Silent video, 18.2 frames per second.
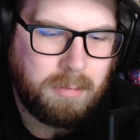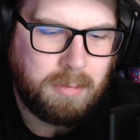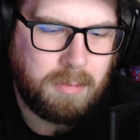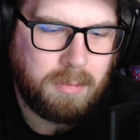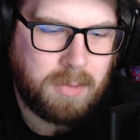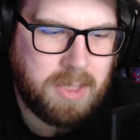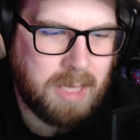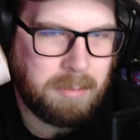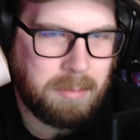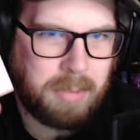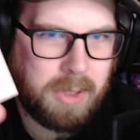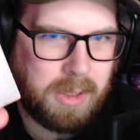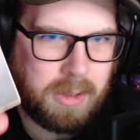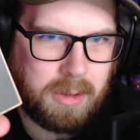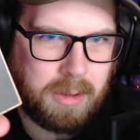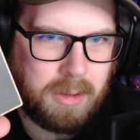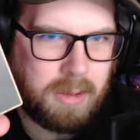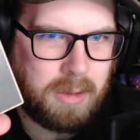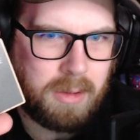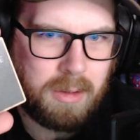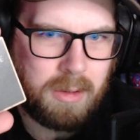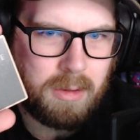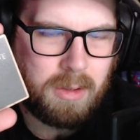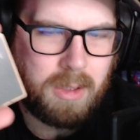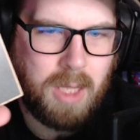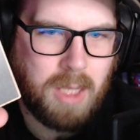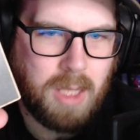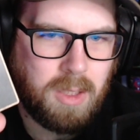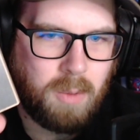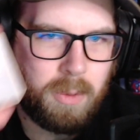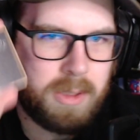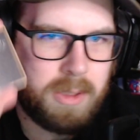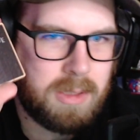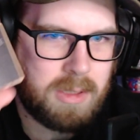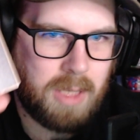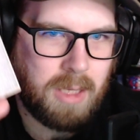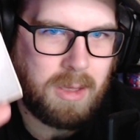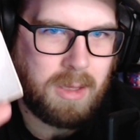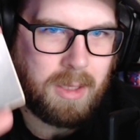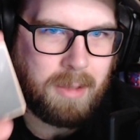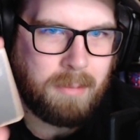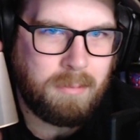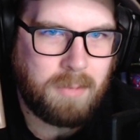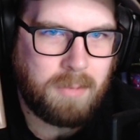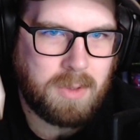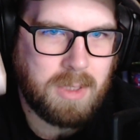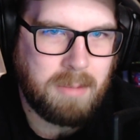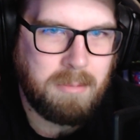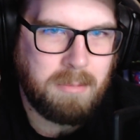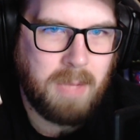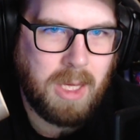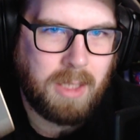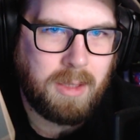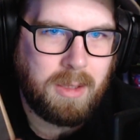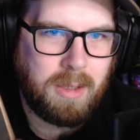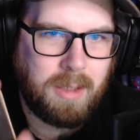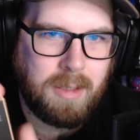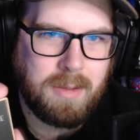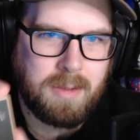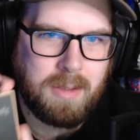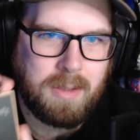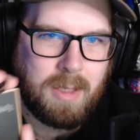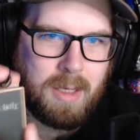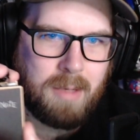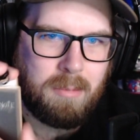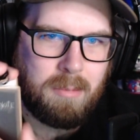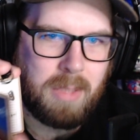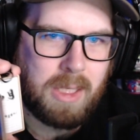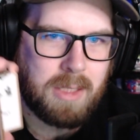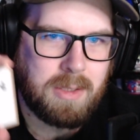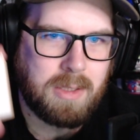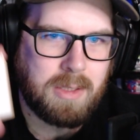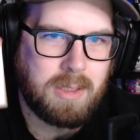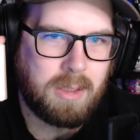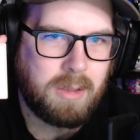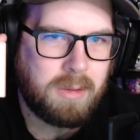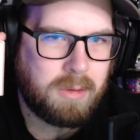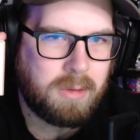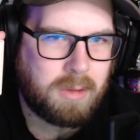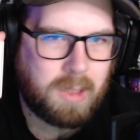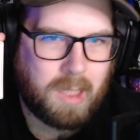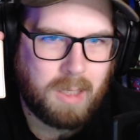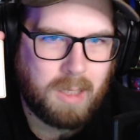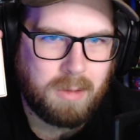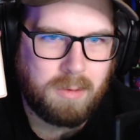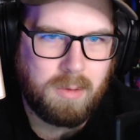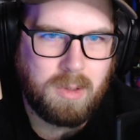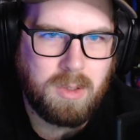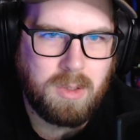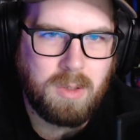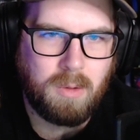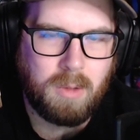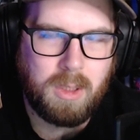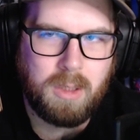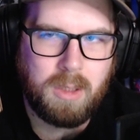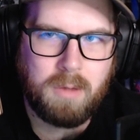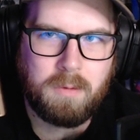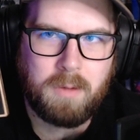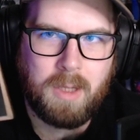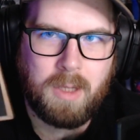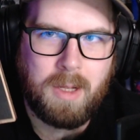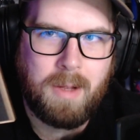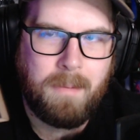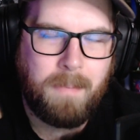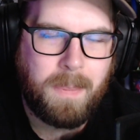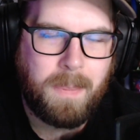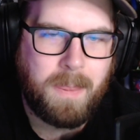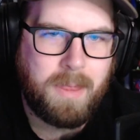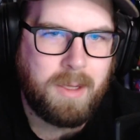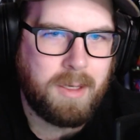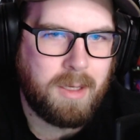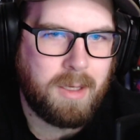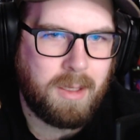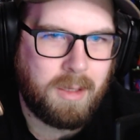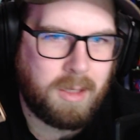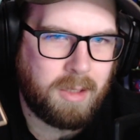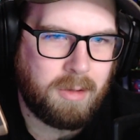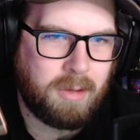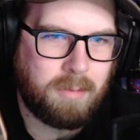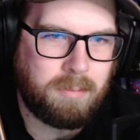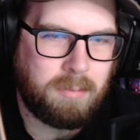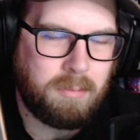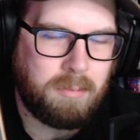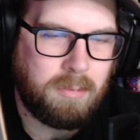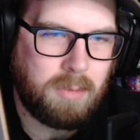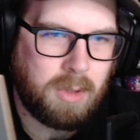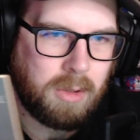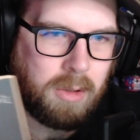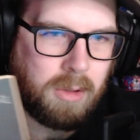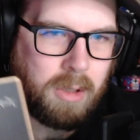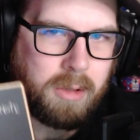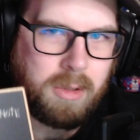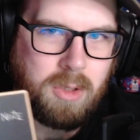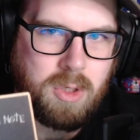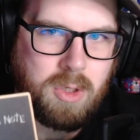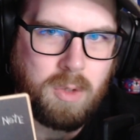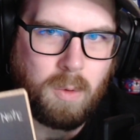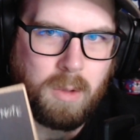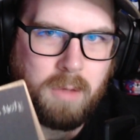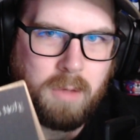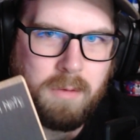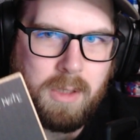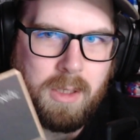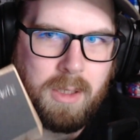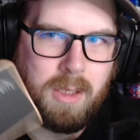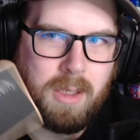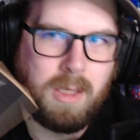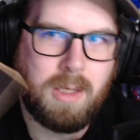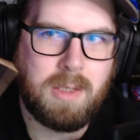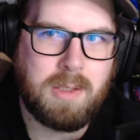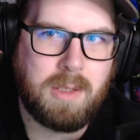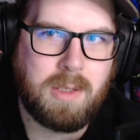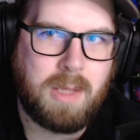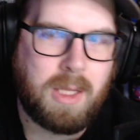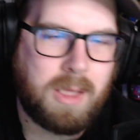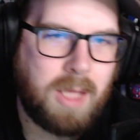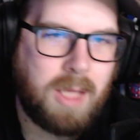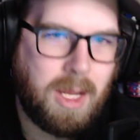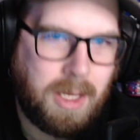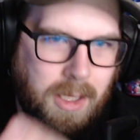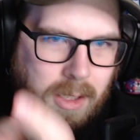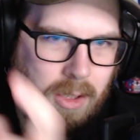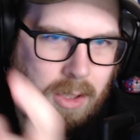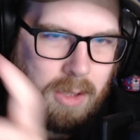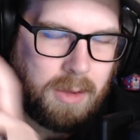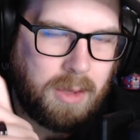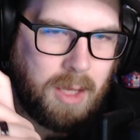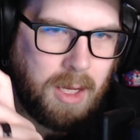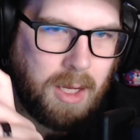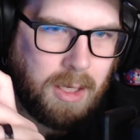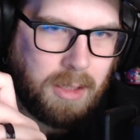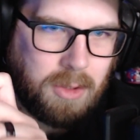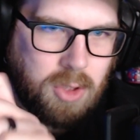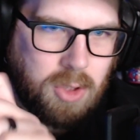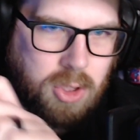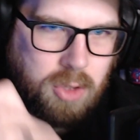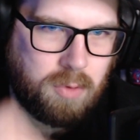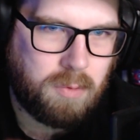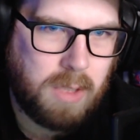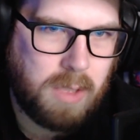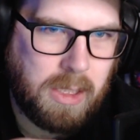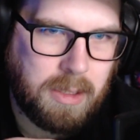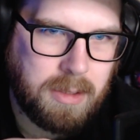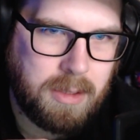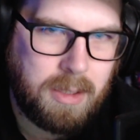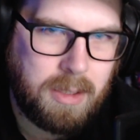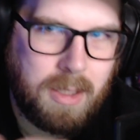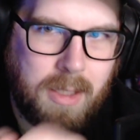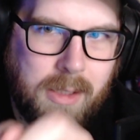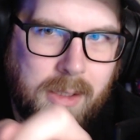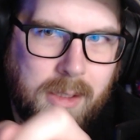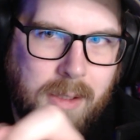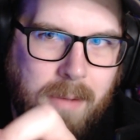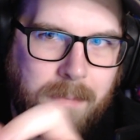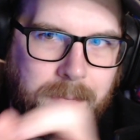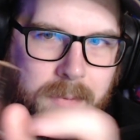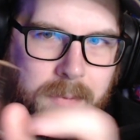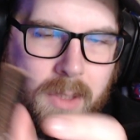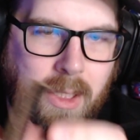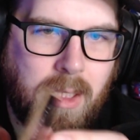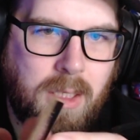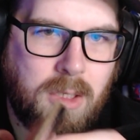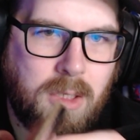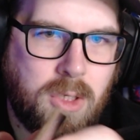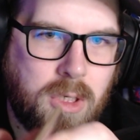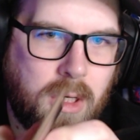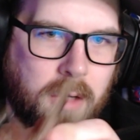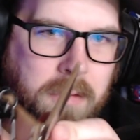template that you would send them to make these, because it's a little counterintuitive. The long and short of it is that they treat each